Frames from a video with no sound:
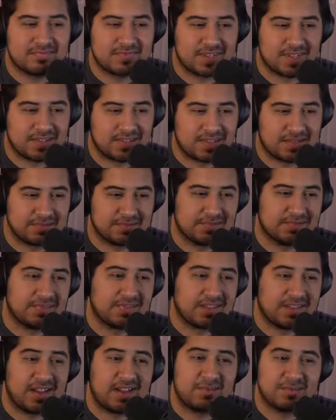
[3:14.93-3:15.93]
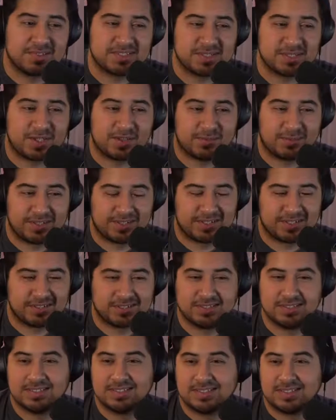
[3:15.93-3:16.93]
Yeah, that was a good one,
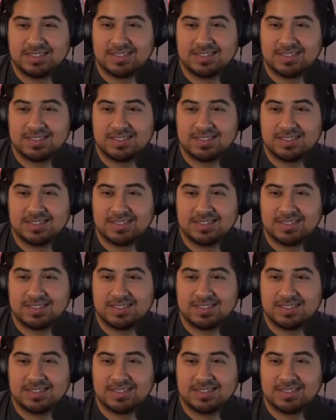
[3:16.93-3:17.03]
dude.